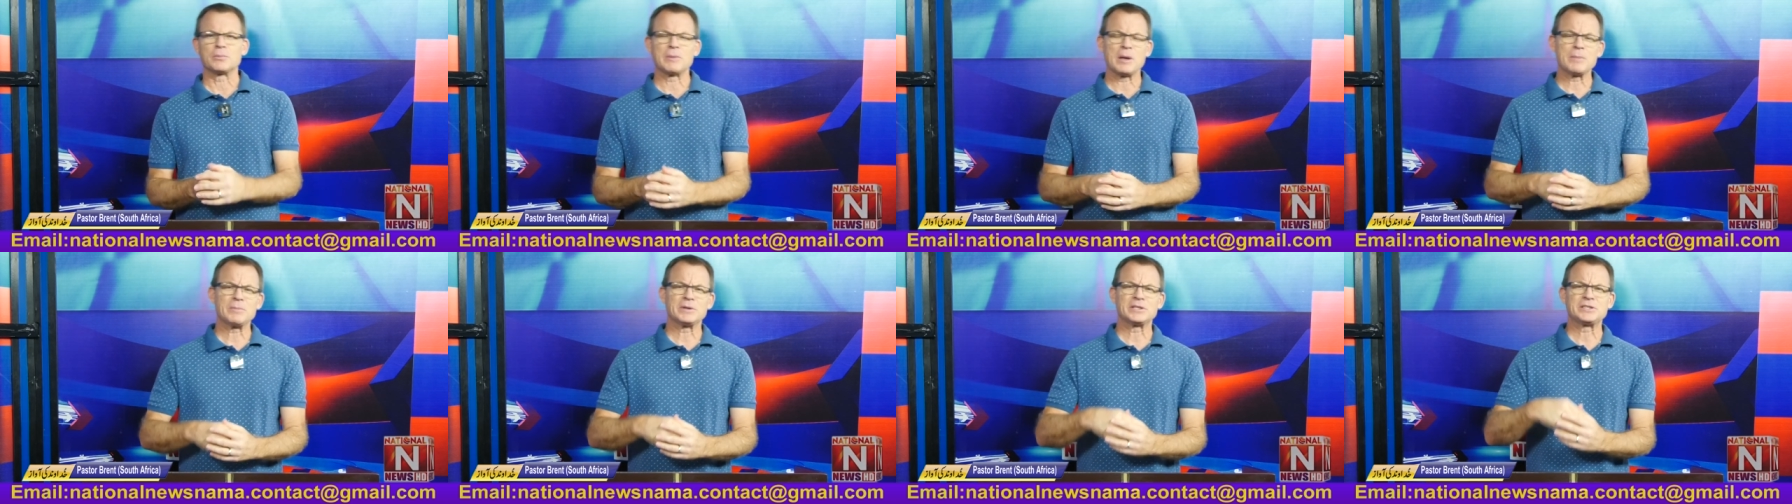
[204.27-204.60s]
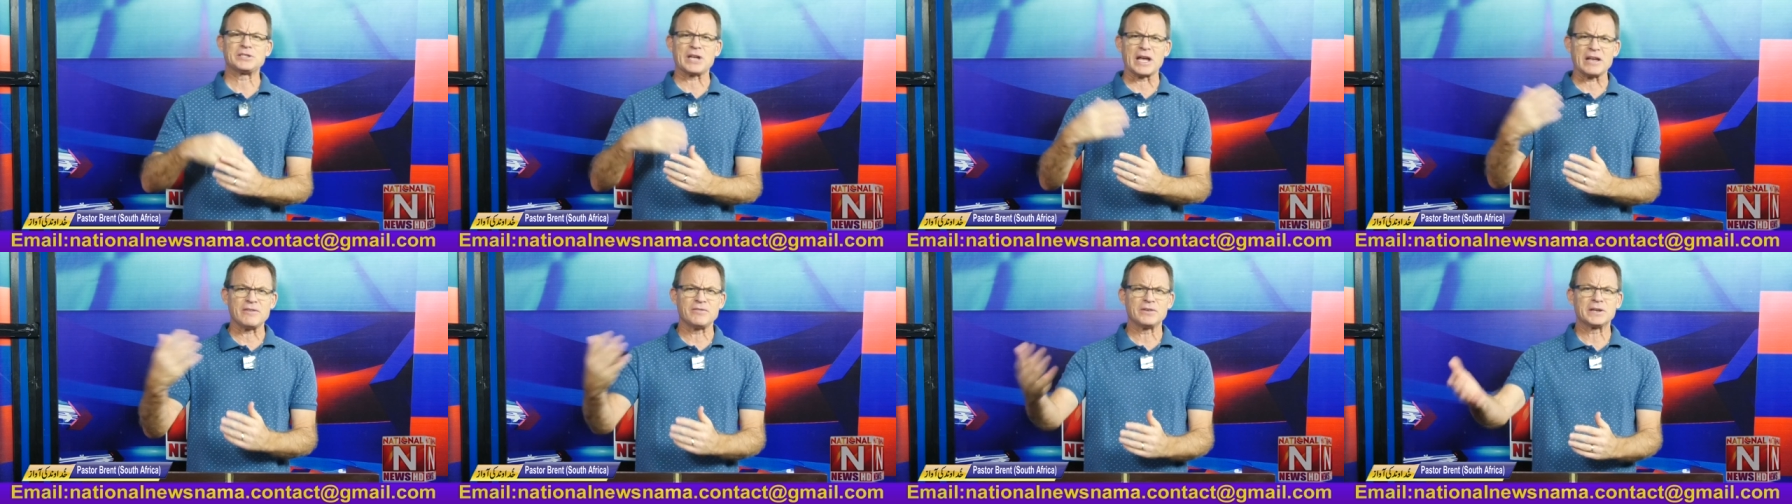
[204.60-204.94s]
Remember
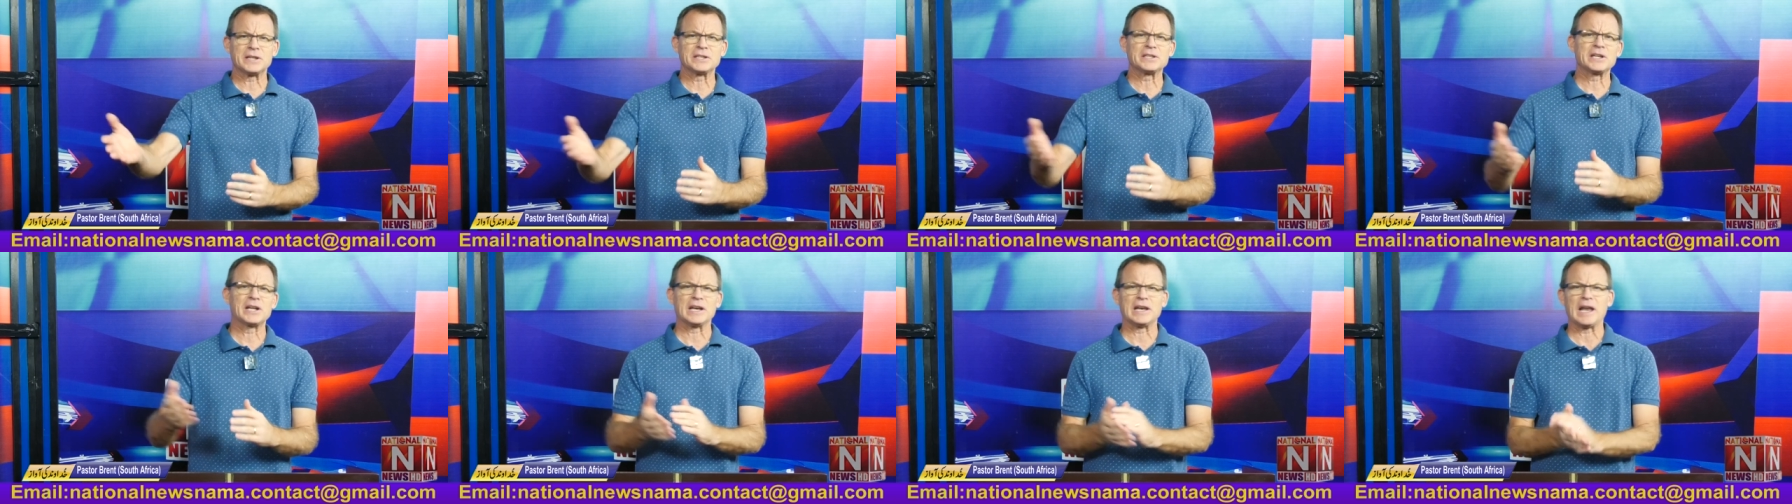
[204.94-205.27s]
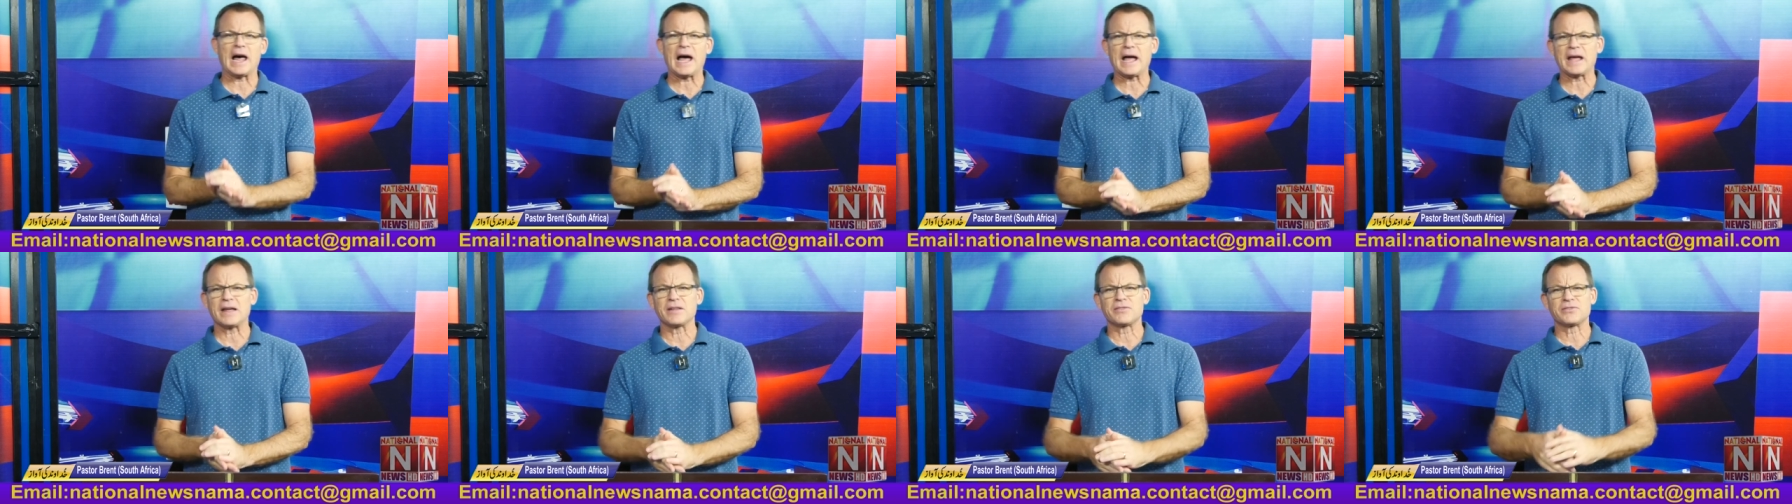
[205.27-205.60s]
David and
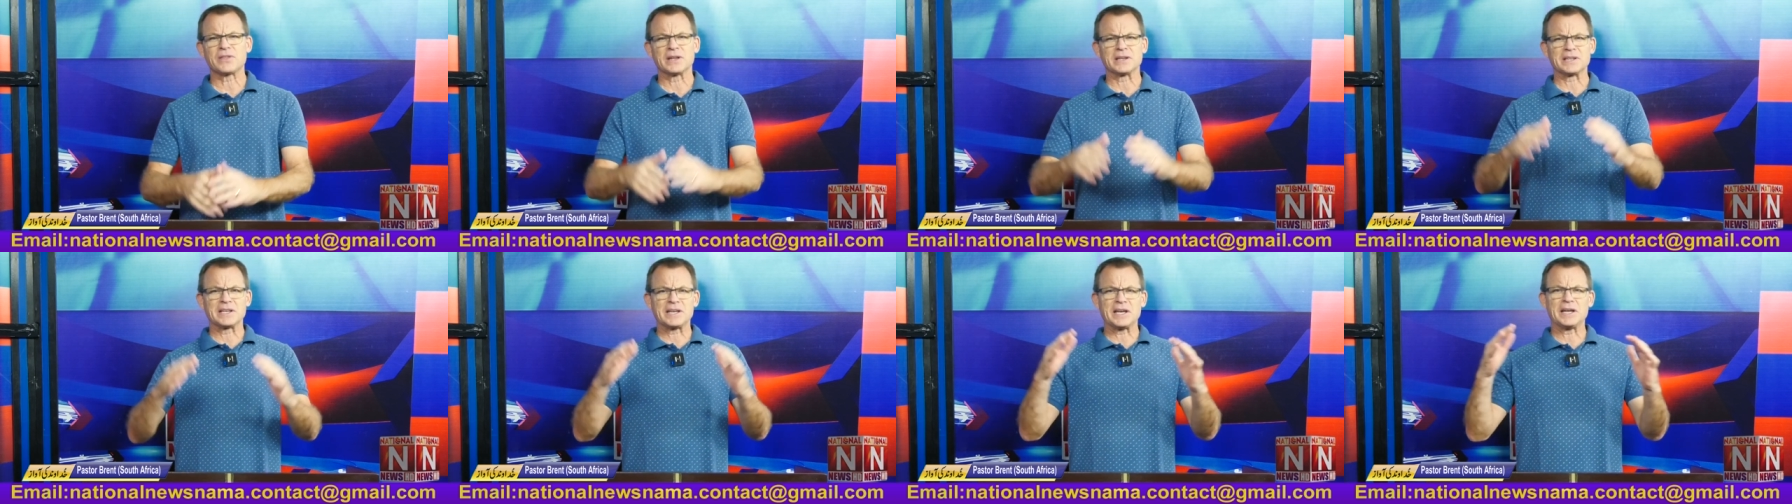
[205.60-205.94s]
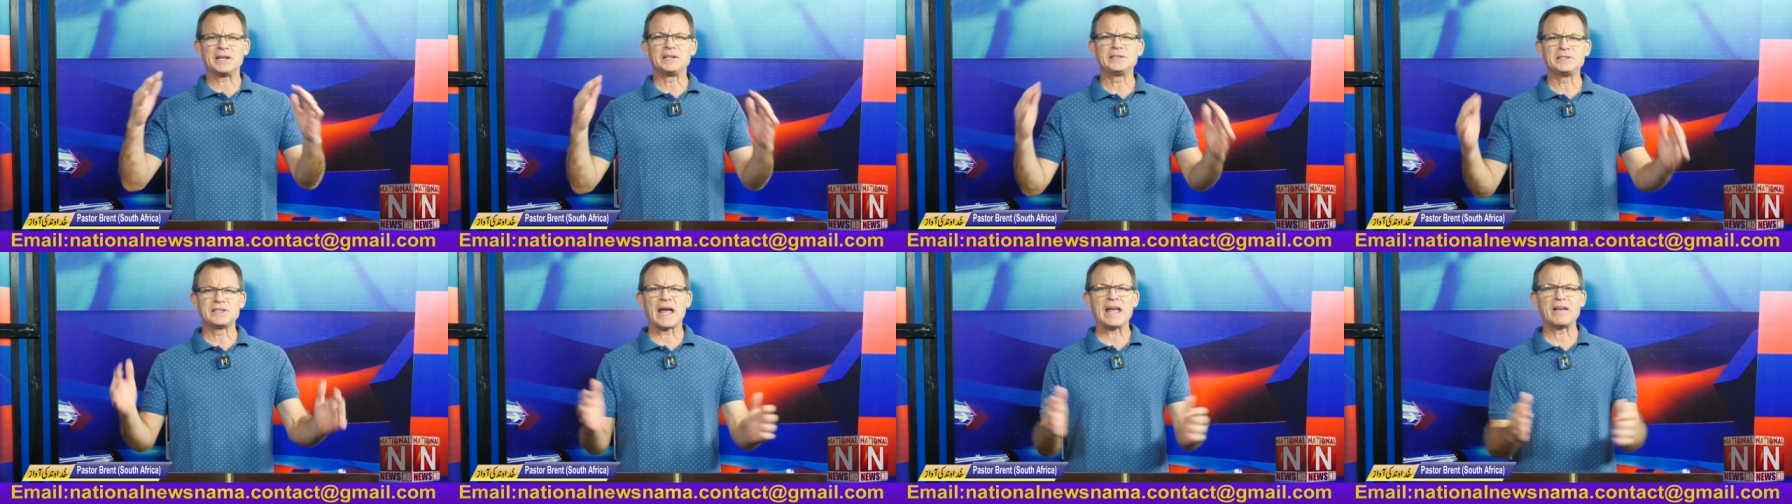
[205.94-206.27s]
Goliath and
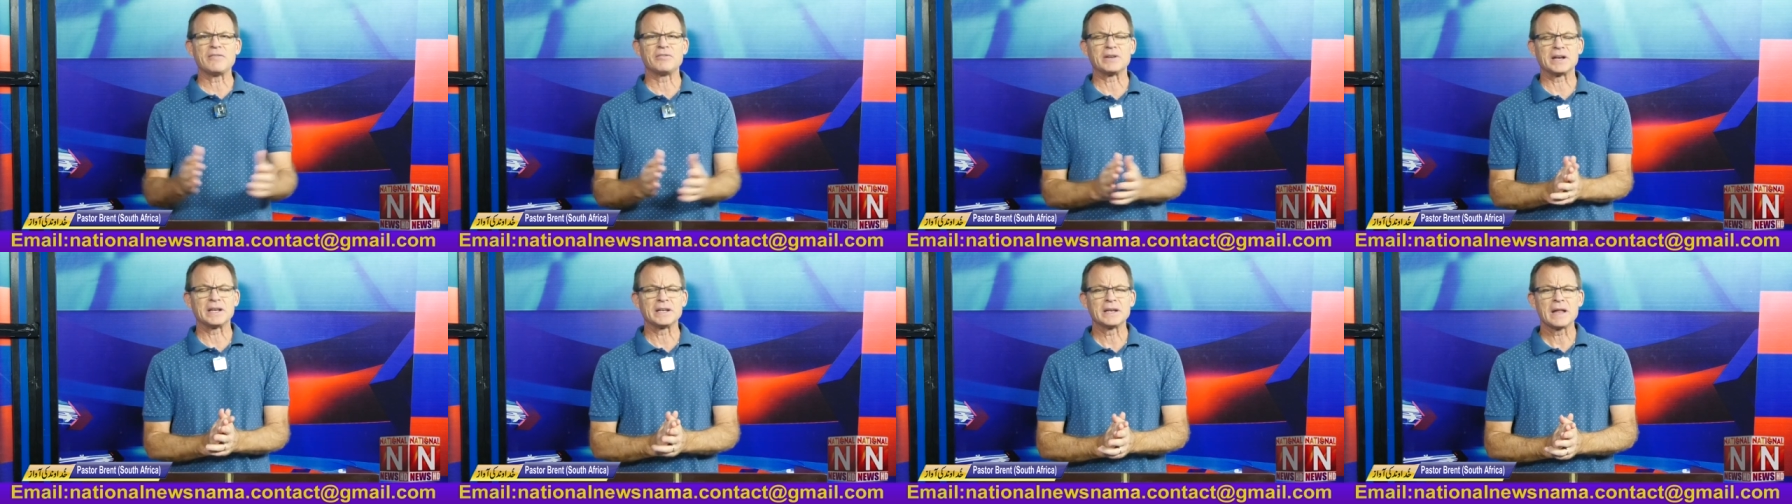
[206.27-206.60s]
King David.